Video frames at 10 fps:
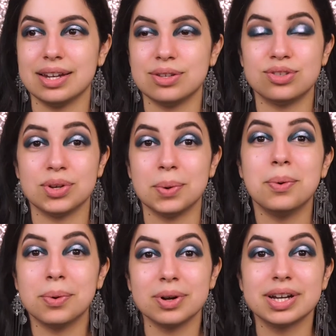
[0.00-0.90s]
so
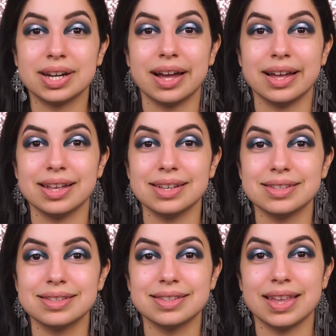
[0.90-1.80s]

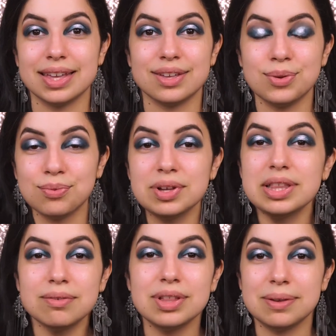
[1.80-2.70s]
organized. Like, you
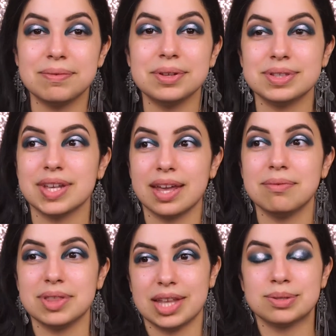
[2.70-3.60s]
really feel
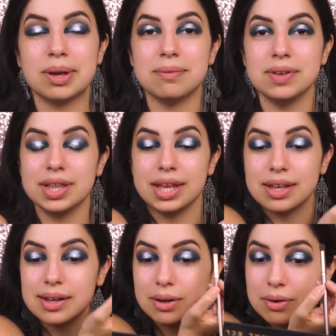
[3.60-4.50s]
safe, and that's why I feel
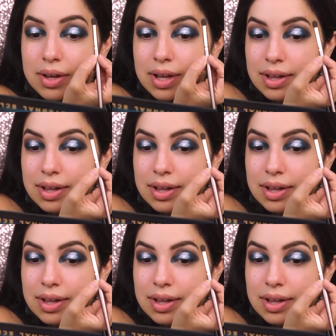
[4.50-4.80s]
like, you know,